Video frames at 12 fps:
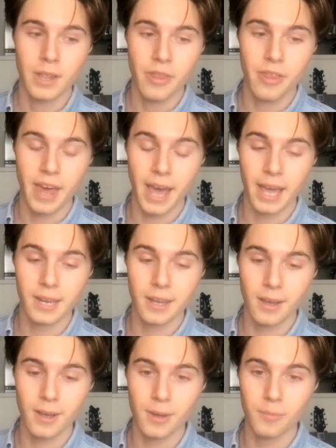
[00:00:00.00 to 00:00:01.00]
that
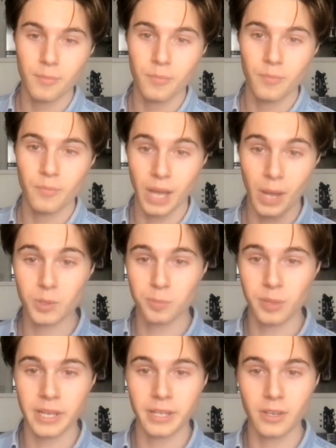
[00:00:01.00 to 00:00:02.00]
I was
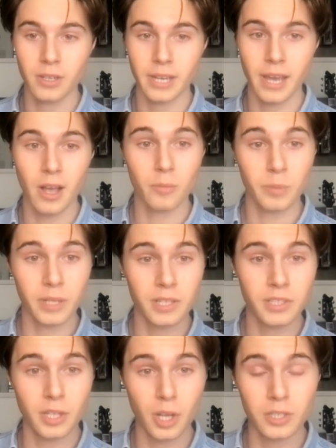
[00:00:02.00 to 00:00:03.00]
playing young Cal,
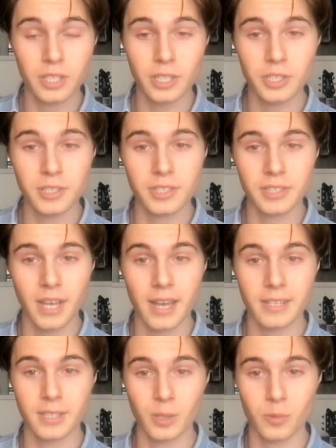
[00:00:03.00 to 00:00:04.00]
because in the audition
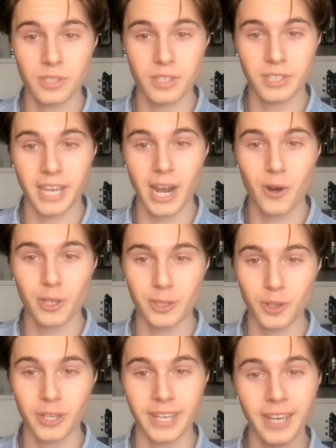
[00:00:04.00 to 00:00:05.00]
sides, it was this
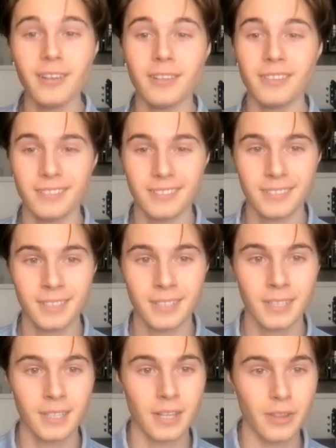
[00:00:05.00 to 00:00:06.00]
character Gil.
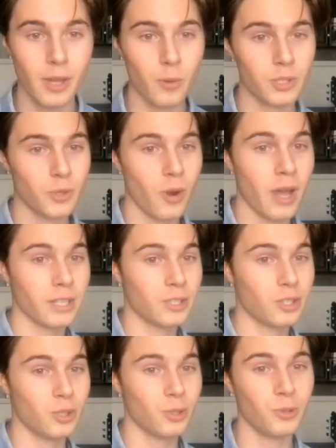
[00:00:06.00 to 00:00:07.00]
They were trying
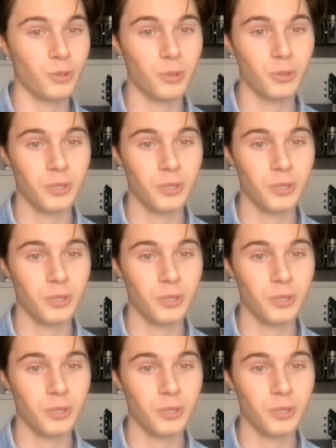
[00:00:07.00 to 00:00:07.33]
to